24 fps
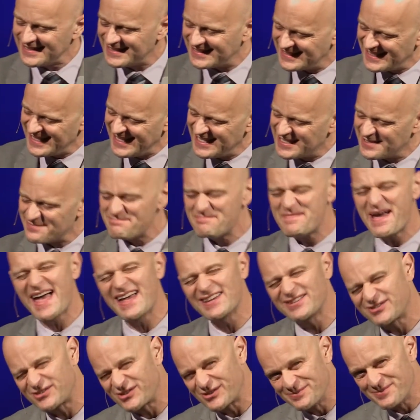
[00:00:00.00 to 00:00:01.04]
the scenes
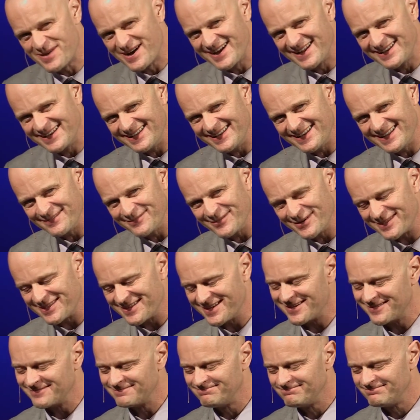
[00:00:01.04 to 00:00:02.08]
masterminding
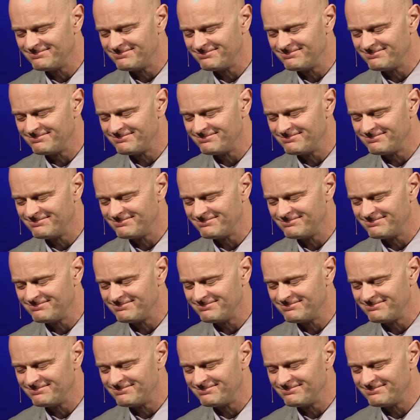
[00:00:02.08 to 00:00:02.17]
everything?